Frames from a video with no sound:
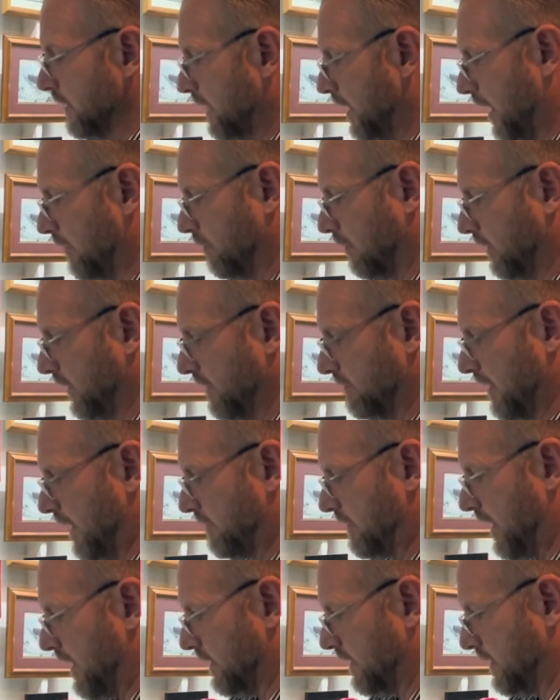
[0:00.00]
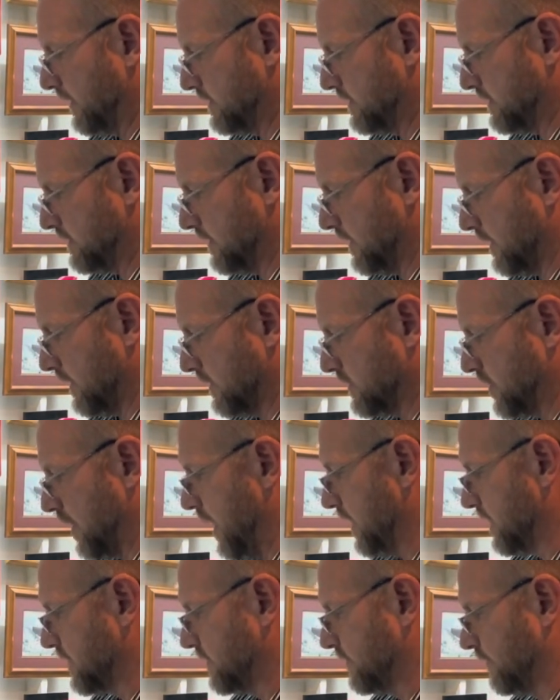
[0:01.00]
I believe I've had these
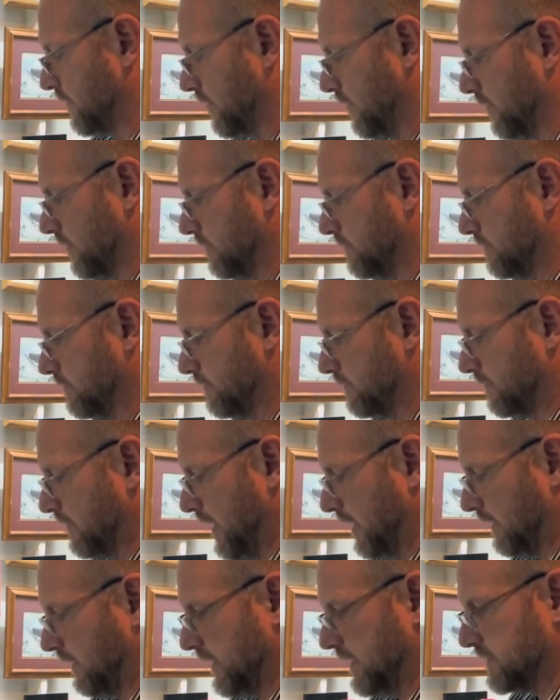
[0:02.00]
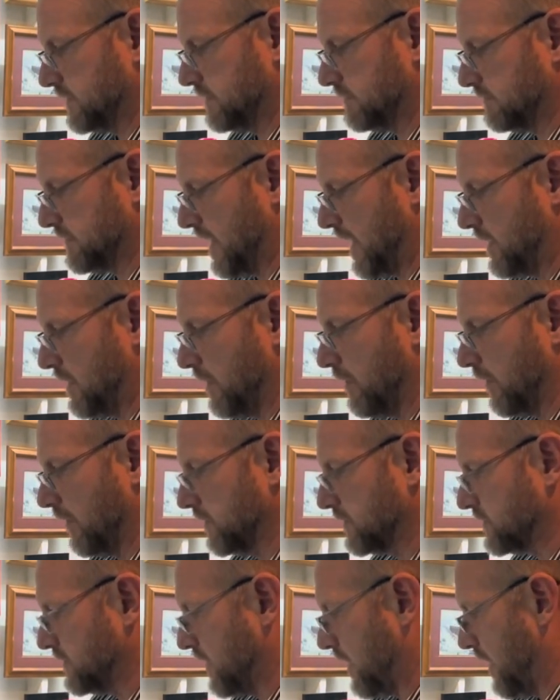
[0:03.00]
chalks for at least 10
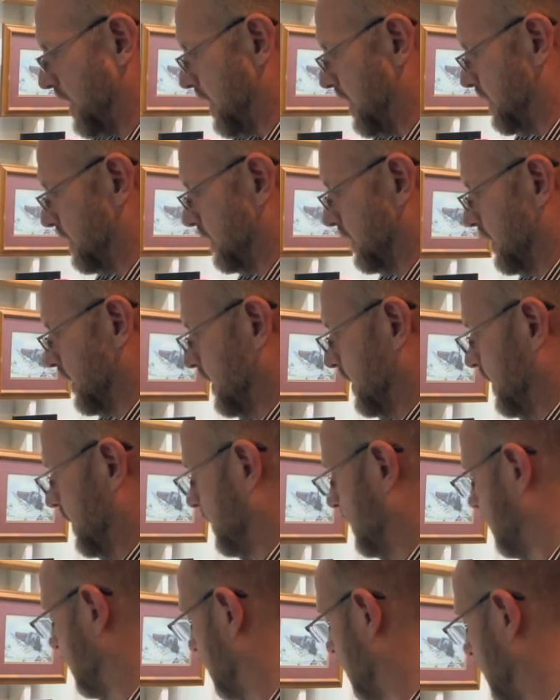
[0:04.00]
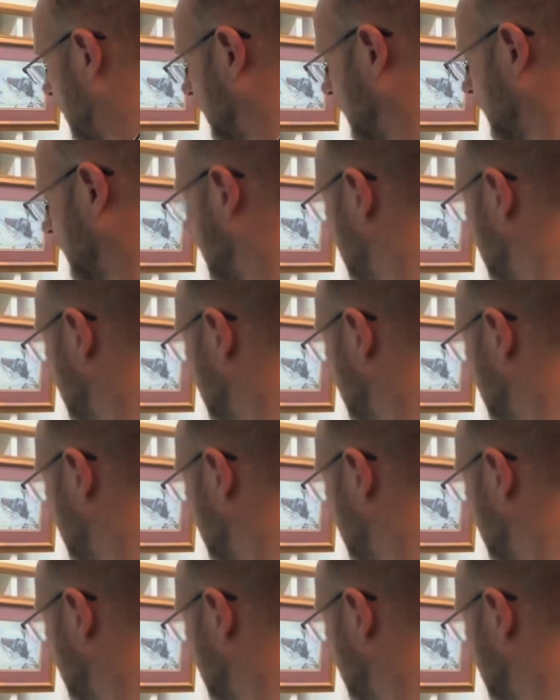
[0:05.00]
years, and they're hardly